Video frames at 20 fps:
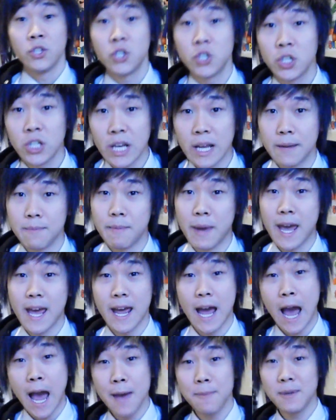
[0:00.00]
Shit,
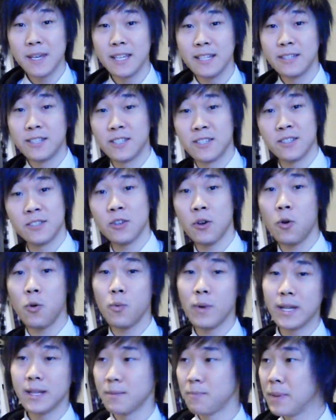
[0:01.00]
man. I mean, so
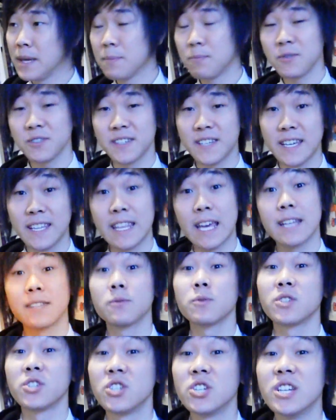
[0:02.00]
when the people say
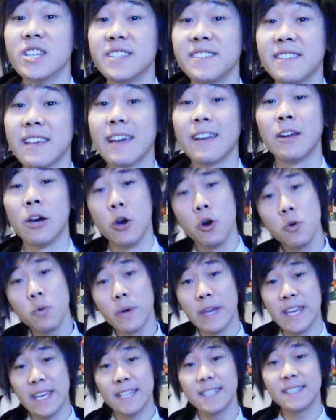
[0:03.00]
that's what she said,
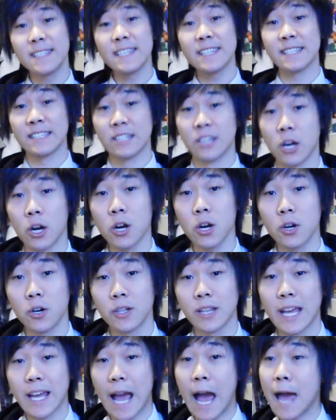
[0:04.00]
who is this
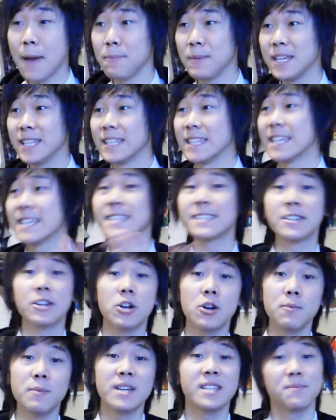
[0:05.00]
girl? Like, I mean, this
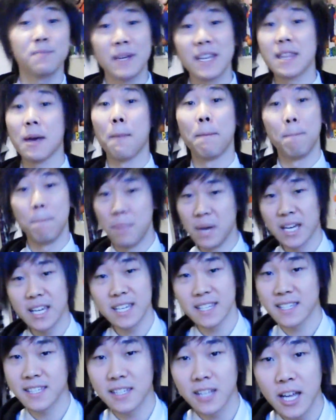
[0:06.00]
girl must be the
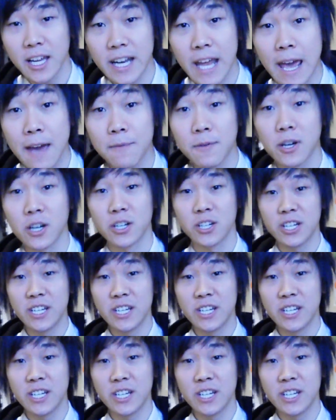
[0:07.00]
biggest slut ever.